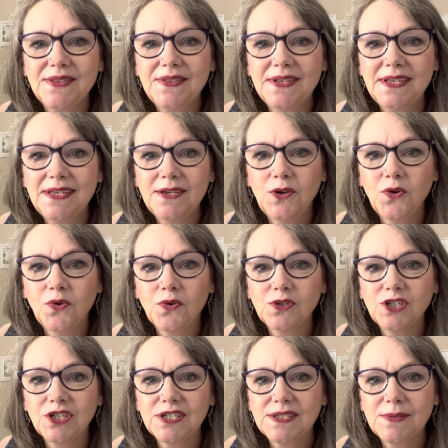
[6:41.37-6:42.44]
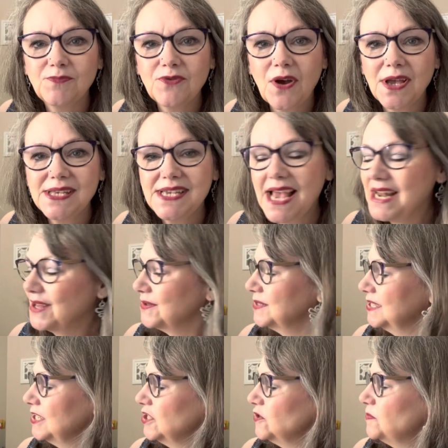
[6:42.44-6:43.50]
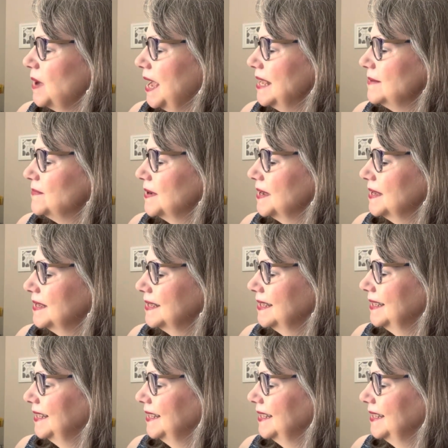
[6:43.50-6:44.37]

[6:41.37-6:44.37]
the gorgeous bright yellow tissue paper.